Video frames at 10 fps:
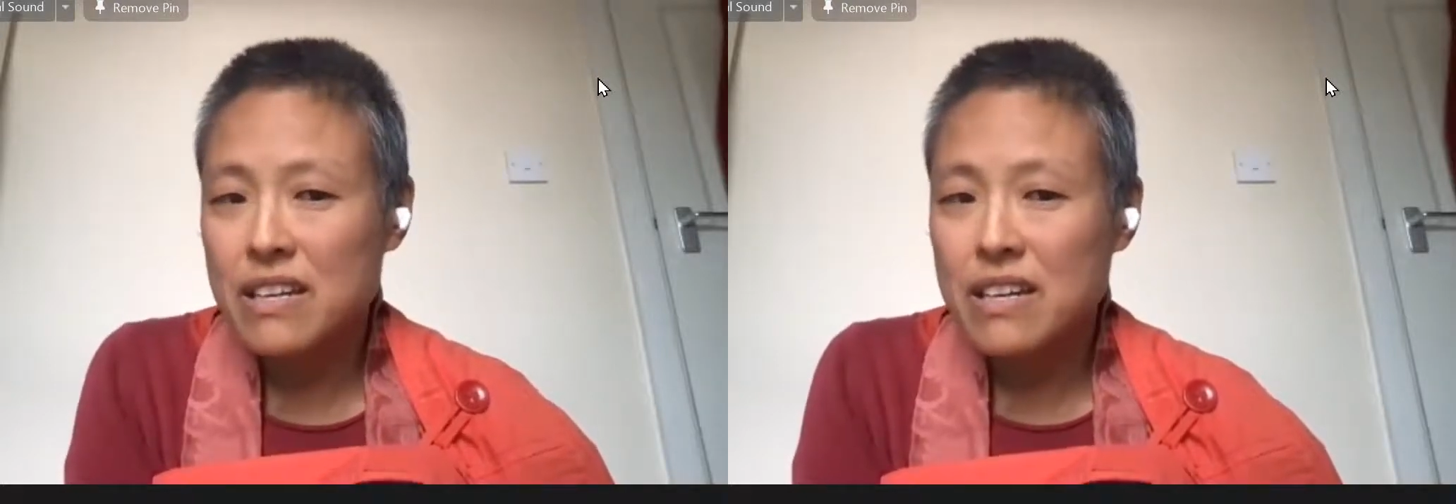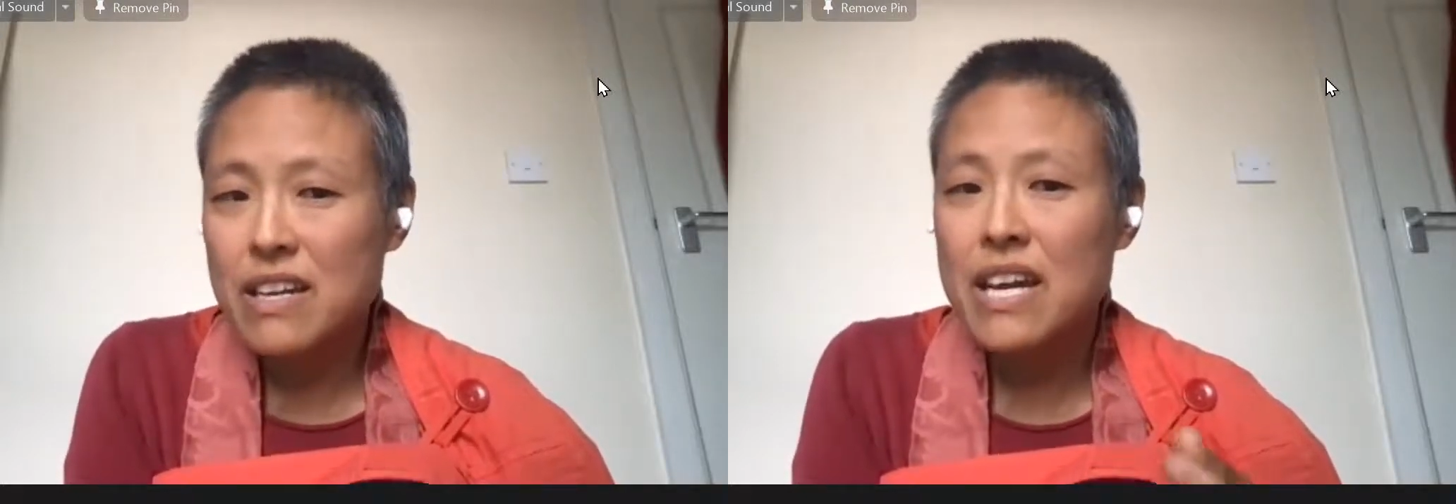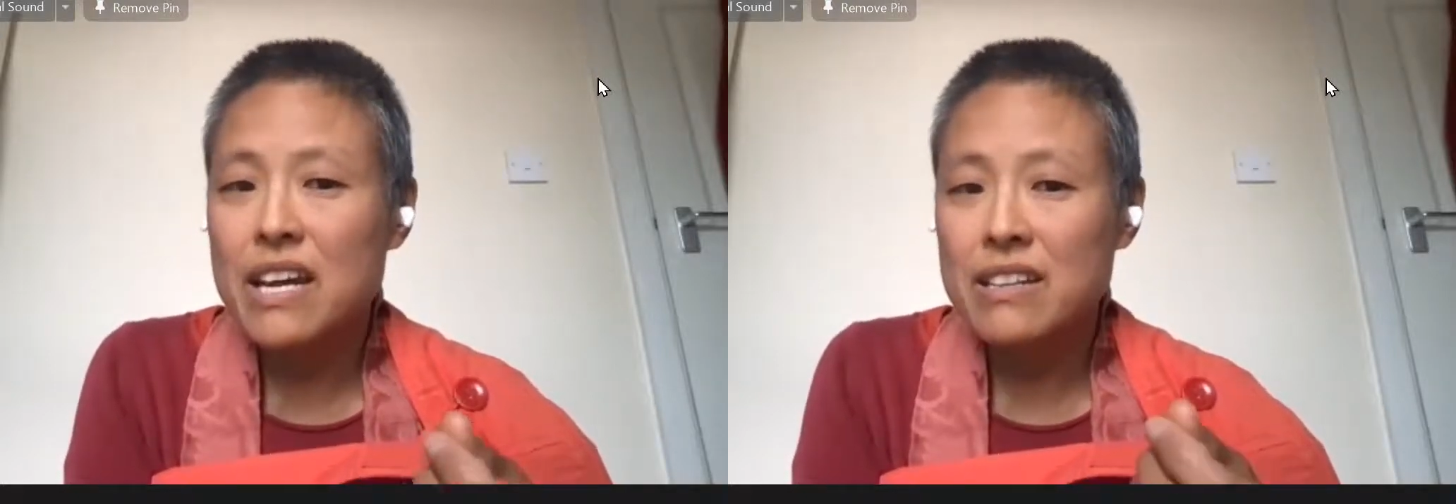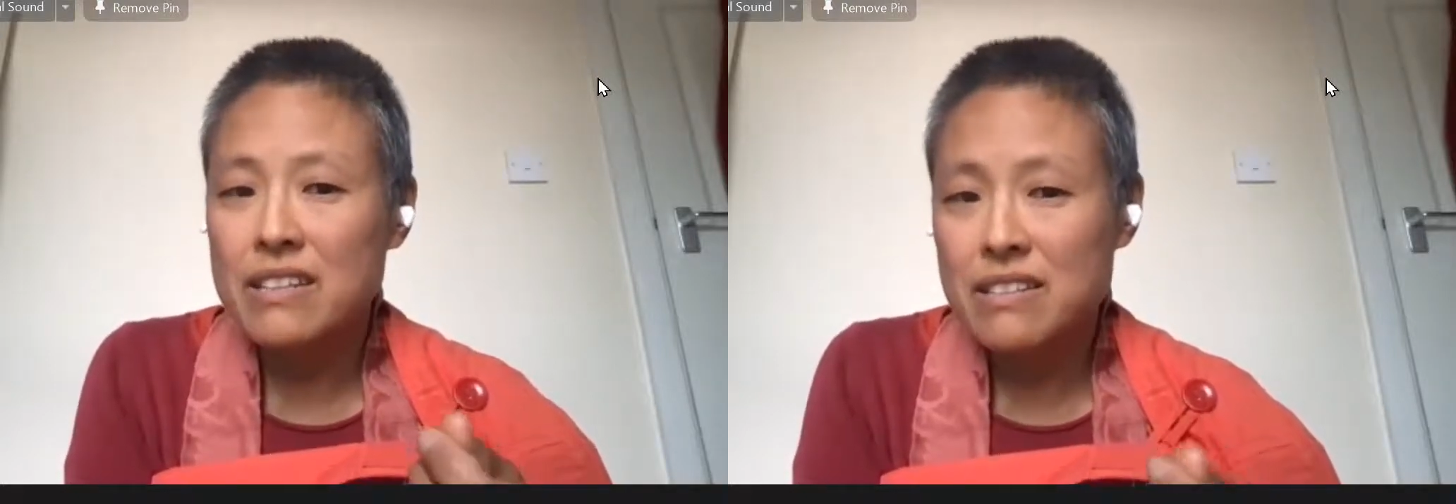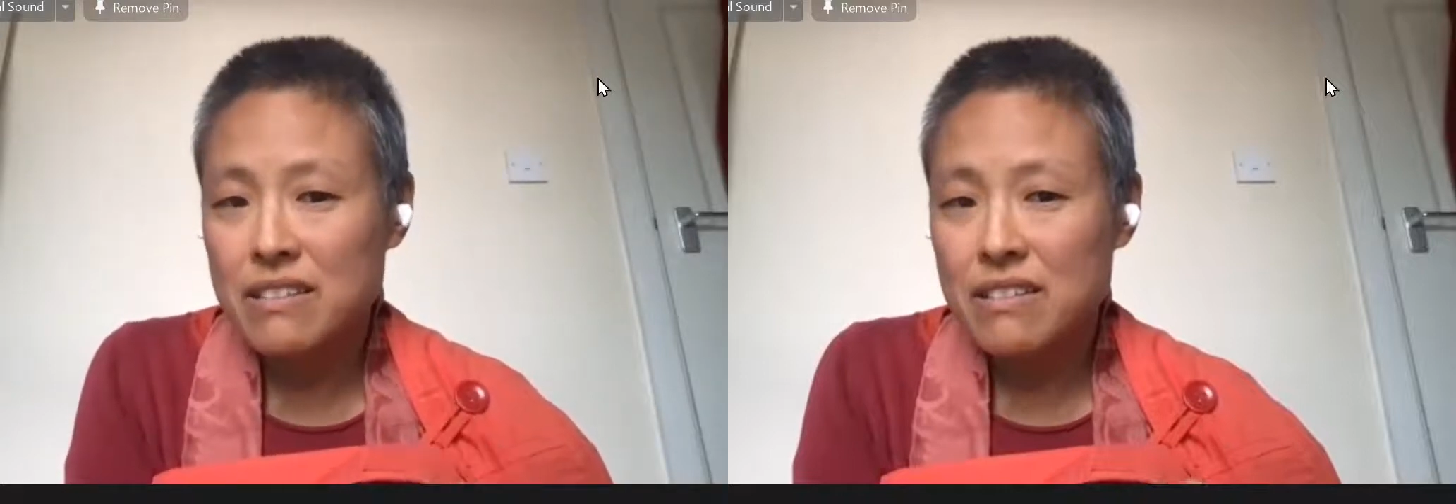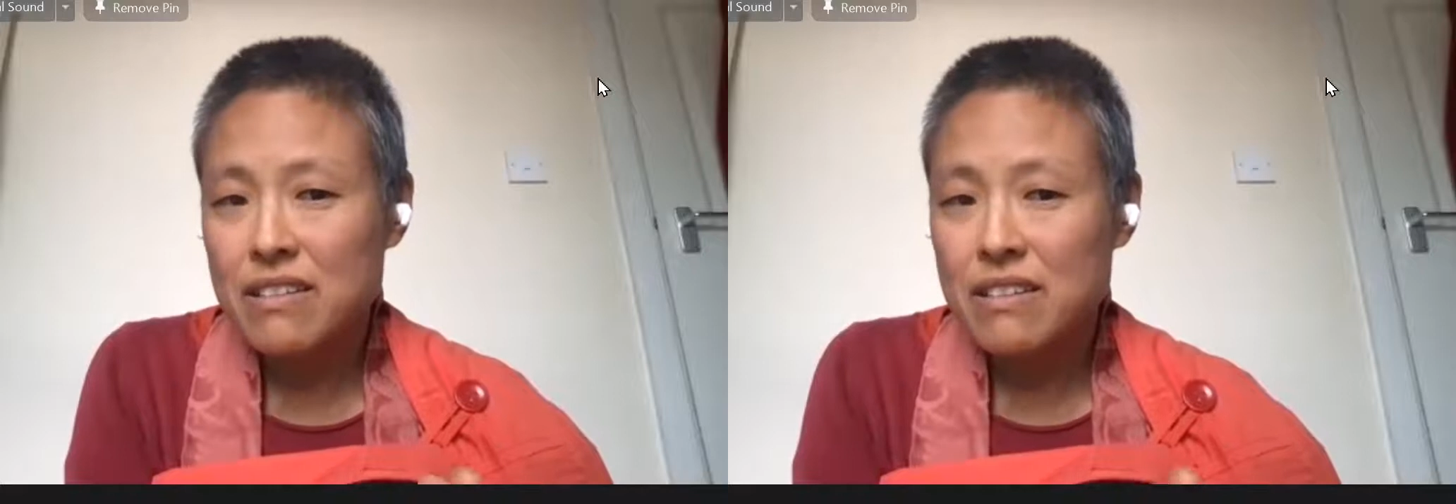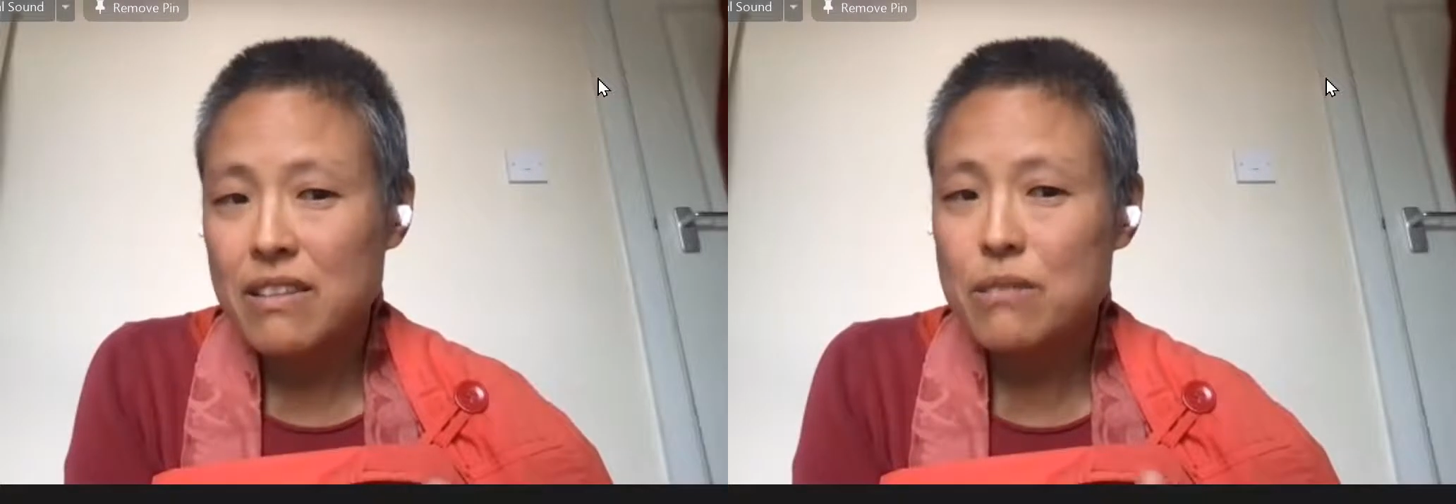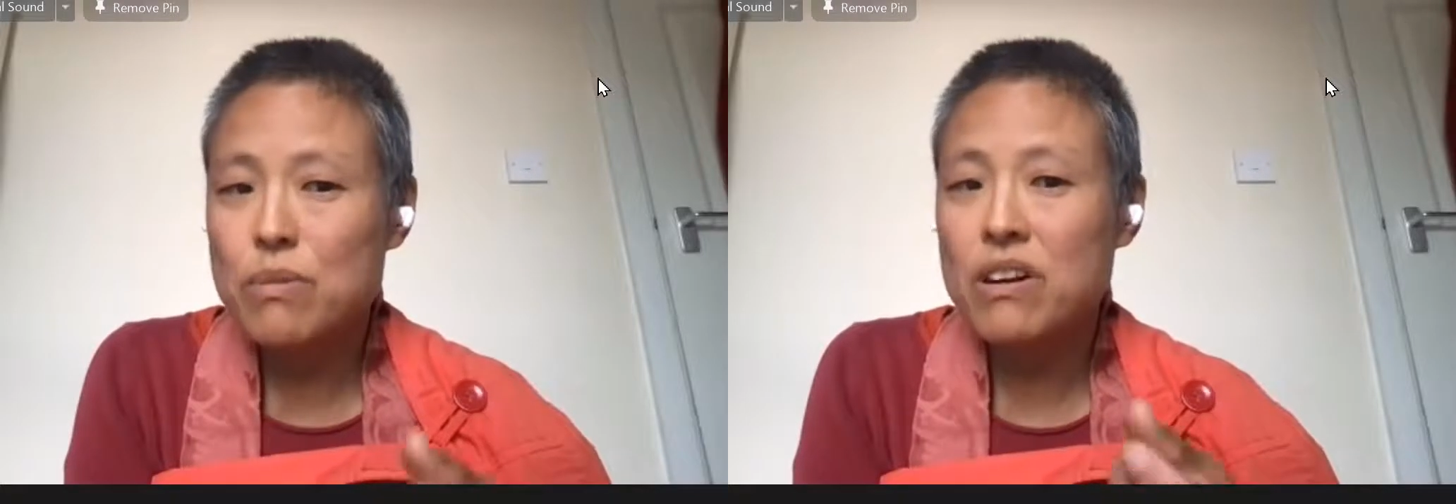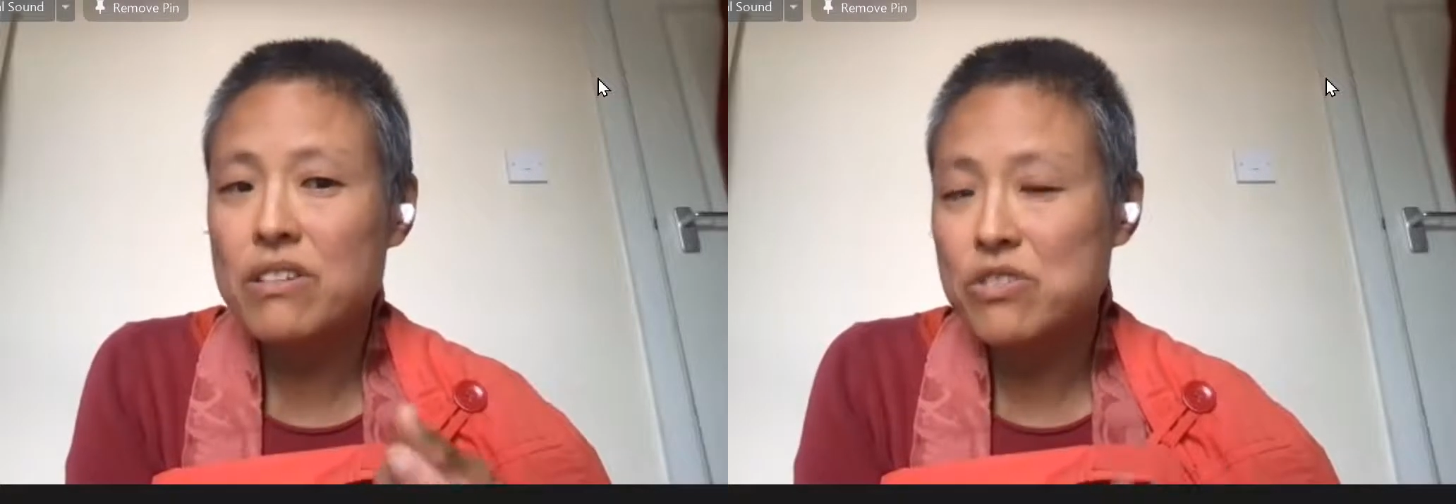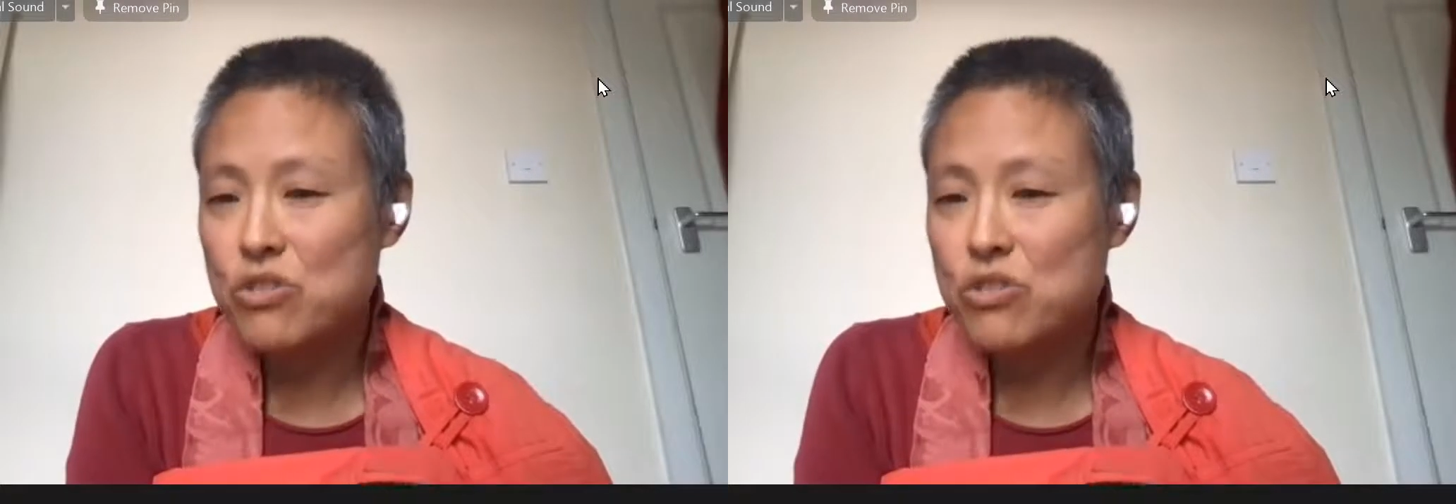And the pods